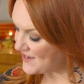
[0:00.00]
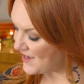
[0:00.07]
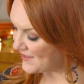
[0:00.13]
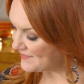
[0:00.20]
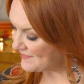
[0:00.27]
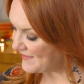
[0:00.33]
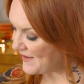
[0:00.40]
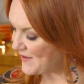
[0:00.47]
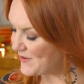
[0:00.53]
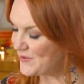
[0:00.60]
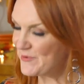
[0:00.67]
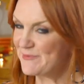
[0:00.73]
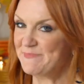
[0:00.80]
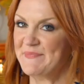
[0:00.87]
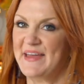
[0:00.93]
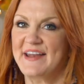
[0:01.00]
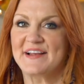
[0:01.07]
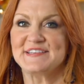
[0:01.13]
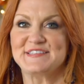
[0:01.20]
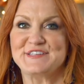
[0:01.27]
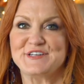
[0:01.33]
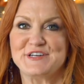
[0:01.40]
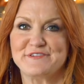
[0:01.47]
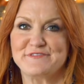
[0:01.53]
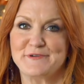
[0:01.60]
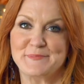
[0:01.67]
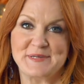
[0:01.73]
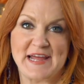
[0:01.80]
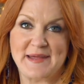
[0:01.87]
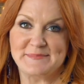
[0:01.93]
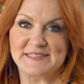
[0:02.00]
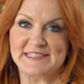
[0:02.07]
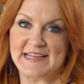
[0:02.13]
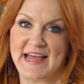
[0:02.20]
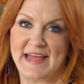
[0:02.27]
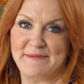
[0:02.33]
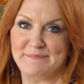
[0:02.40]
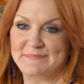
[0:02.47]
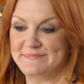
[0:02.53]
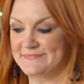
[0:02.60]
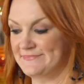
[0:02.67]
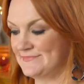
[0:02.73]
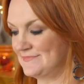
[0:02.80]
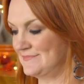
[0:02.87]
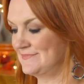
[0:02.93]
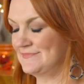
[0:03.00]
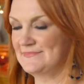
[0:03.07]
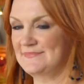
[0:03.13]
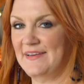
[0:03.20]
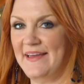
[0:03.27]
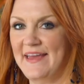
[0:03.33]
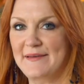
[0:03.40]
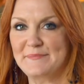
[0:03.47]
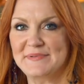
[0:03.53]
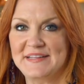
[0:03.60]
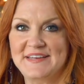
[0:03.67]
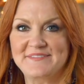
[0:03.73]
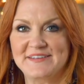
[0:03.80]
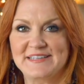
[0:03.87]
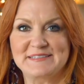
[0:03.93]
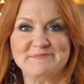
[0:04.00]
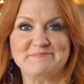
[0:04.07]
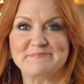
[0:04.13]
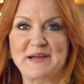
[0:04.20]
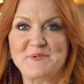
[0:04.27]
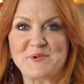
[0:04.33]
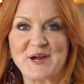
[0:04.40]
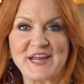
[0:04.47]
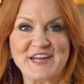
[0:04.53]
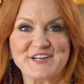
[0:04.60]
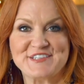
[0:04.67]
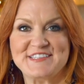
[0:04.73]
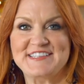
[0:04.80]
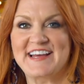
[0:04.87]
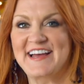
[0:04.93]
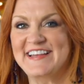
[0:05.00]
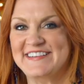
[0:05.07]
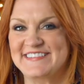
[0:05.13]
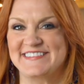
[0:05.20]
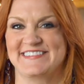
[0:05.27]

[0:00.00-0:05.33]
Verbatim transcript: and I'll stir it from time to time. Can't believe it, my work here is done. To